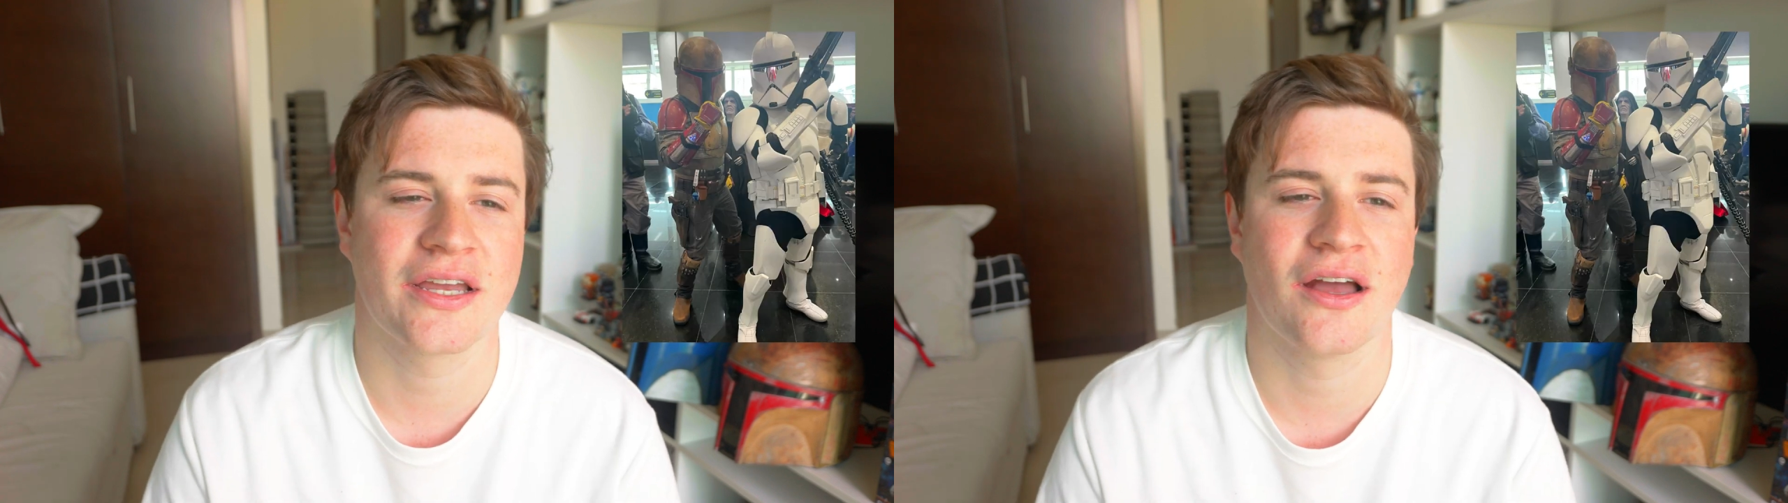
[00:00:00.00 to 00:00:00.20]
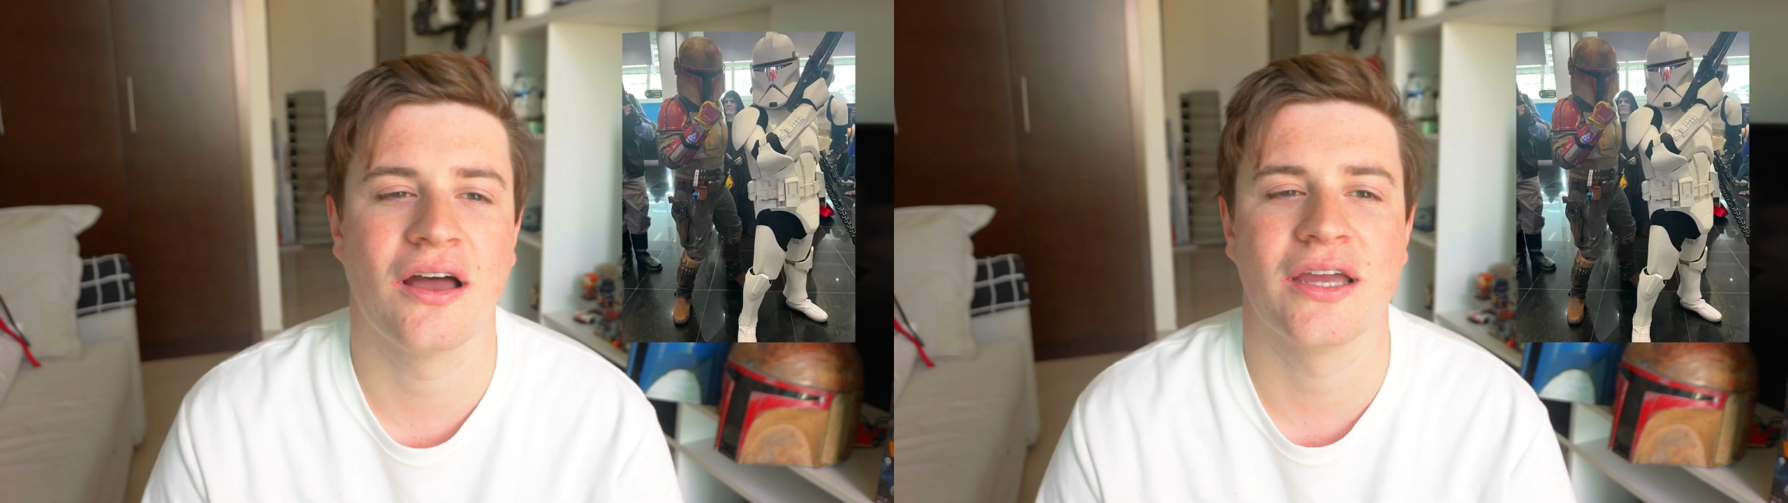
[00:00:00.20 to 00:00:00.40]

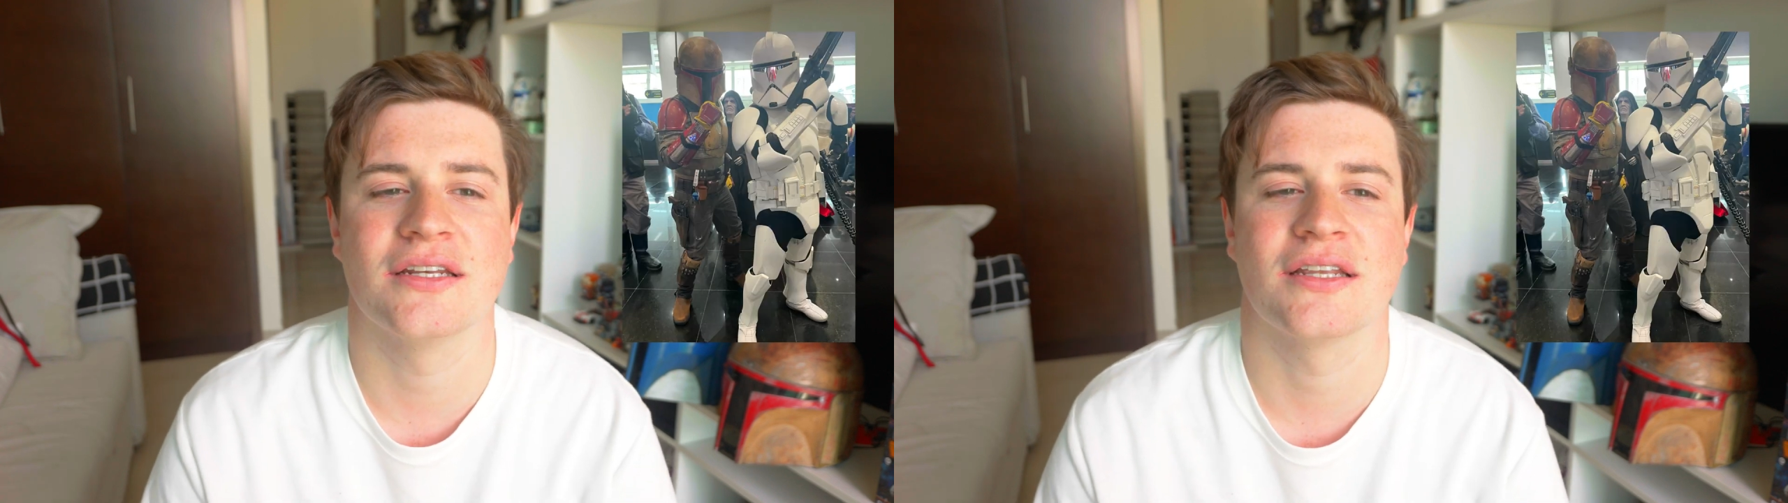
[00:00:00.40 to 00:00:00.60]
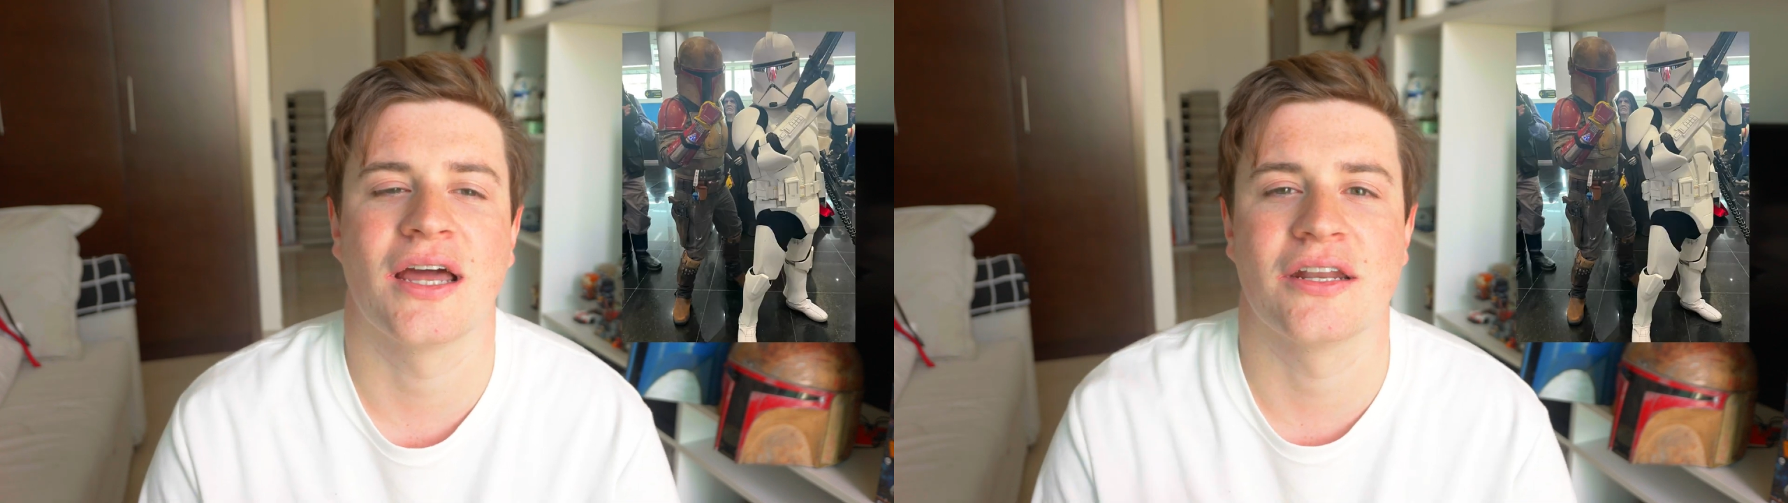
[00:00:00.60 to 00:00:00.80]

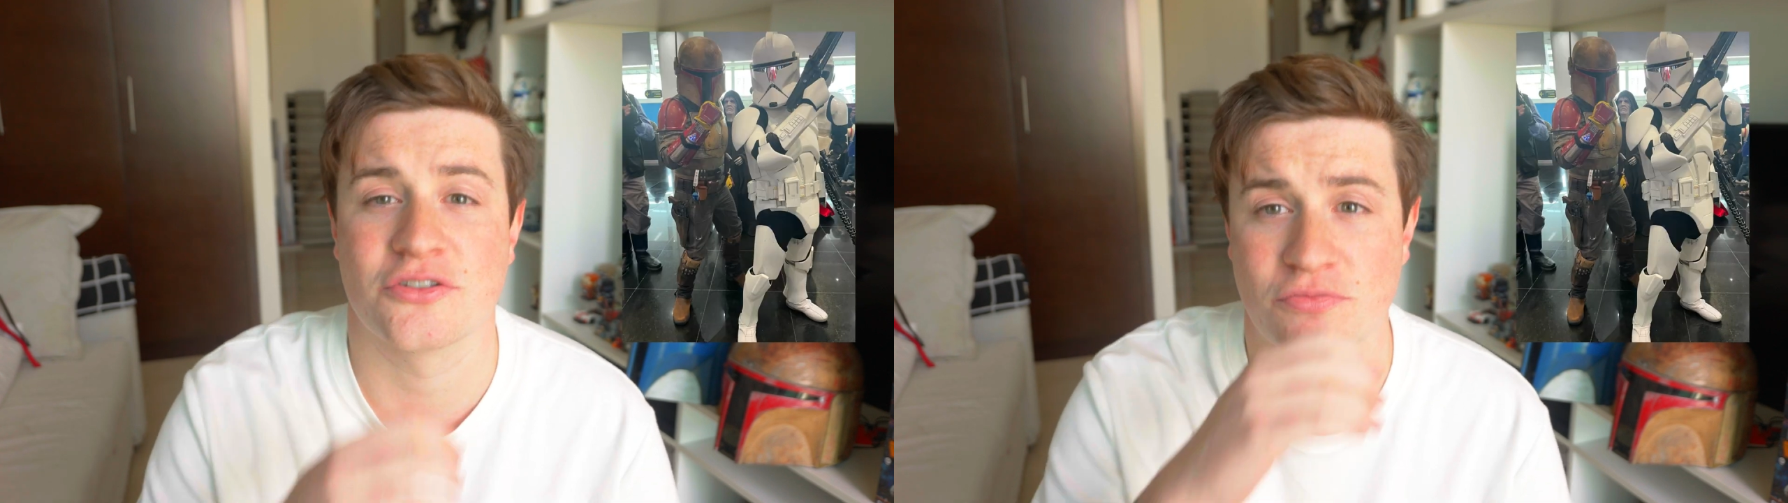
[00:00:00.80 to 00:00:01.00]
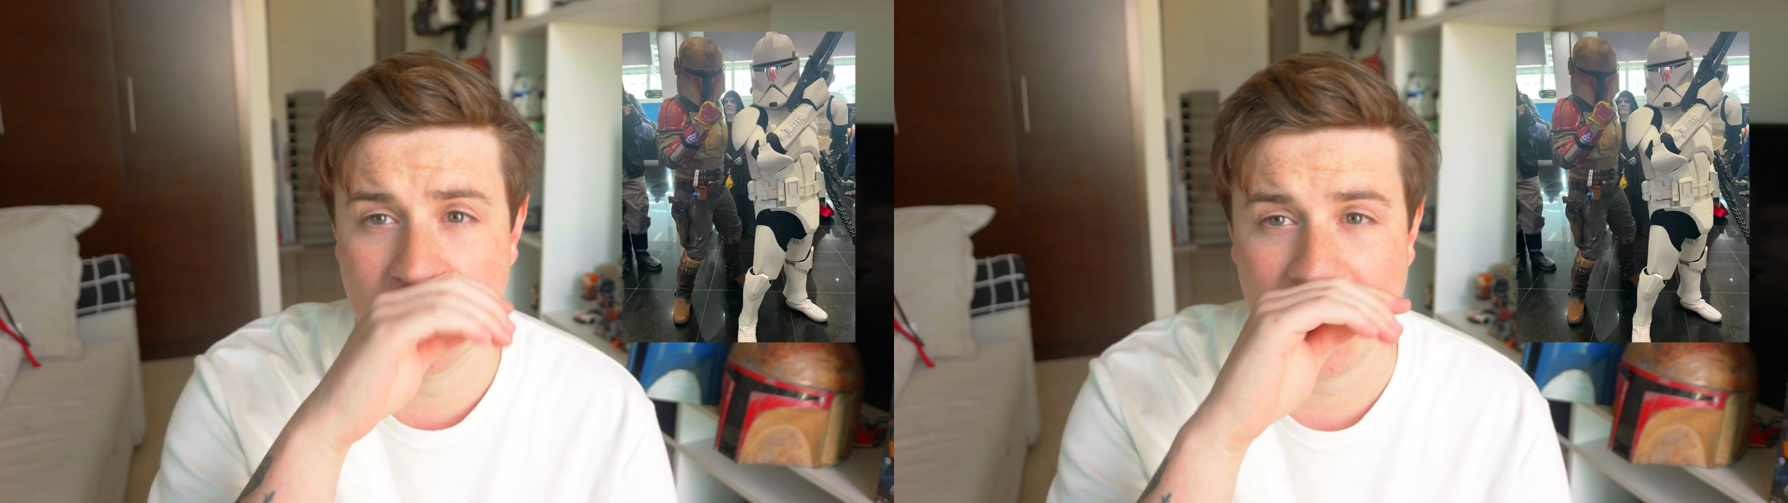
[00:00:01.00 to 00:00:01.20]
kind, and
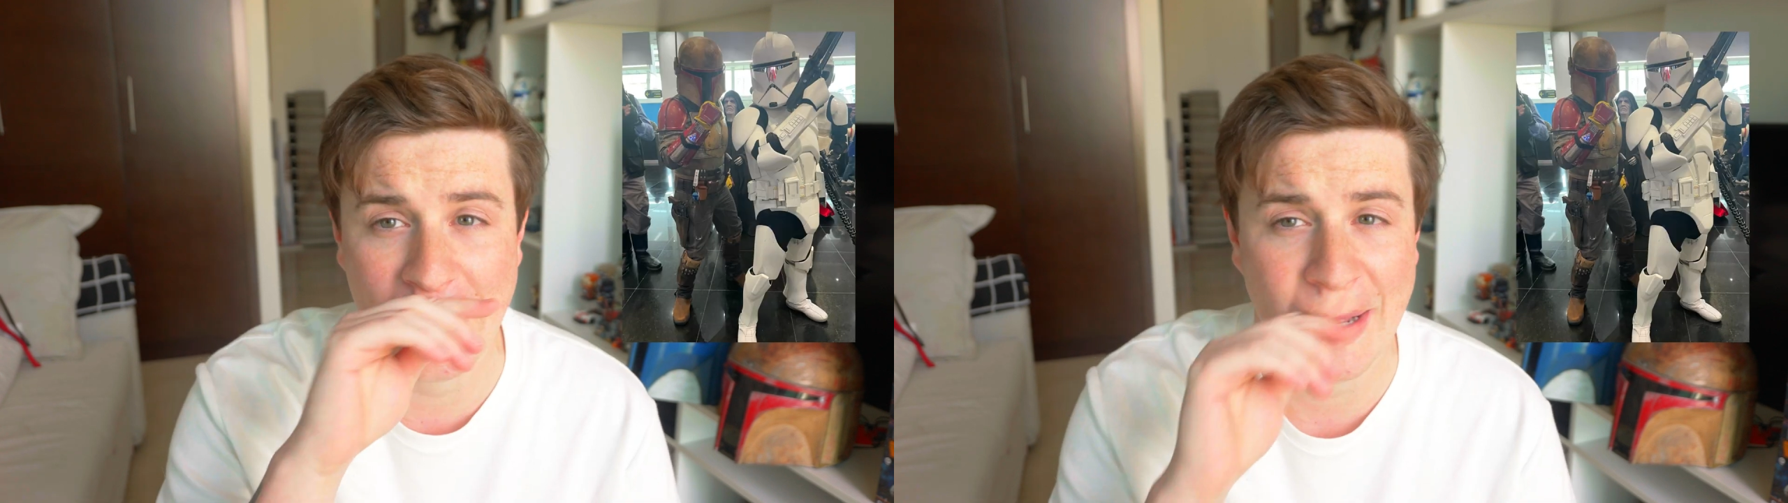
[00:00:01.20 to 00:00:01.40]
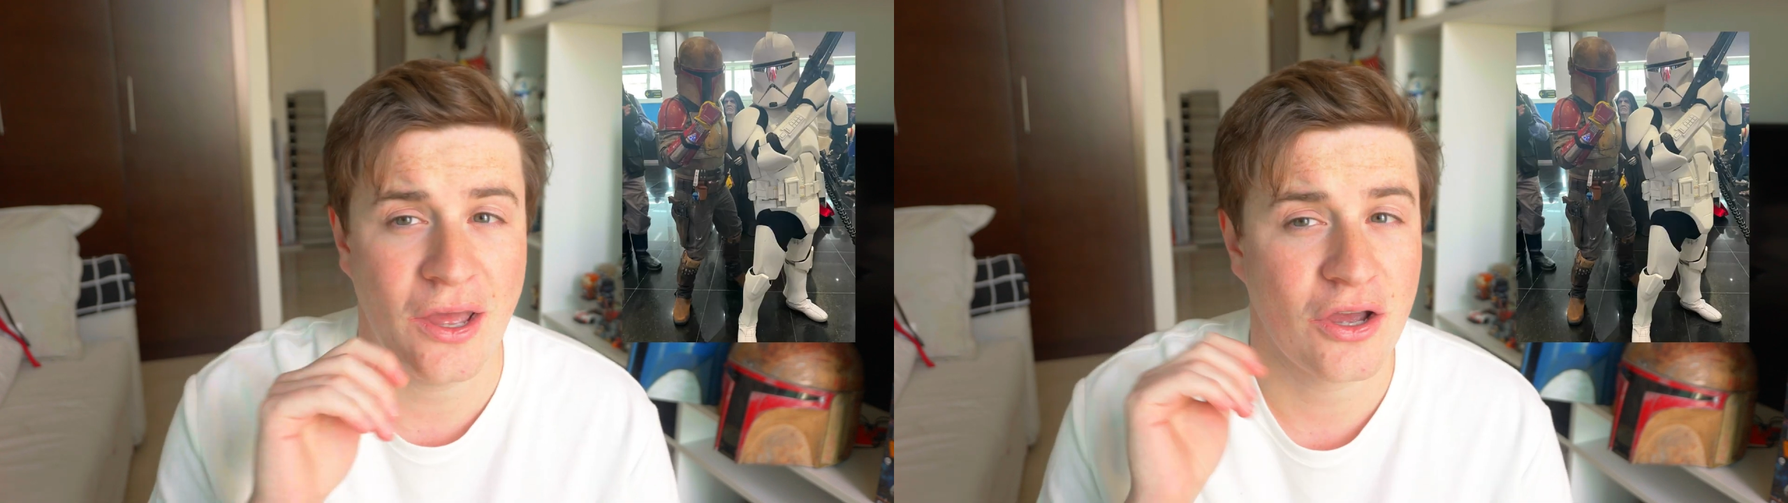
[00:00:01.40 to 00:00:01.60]
it's really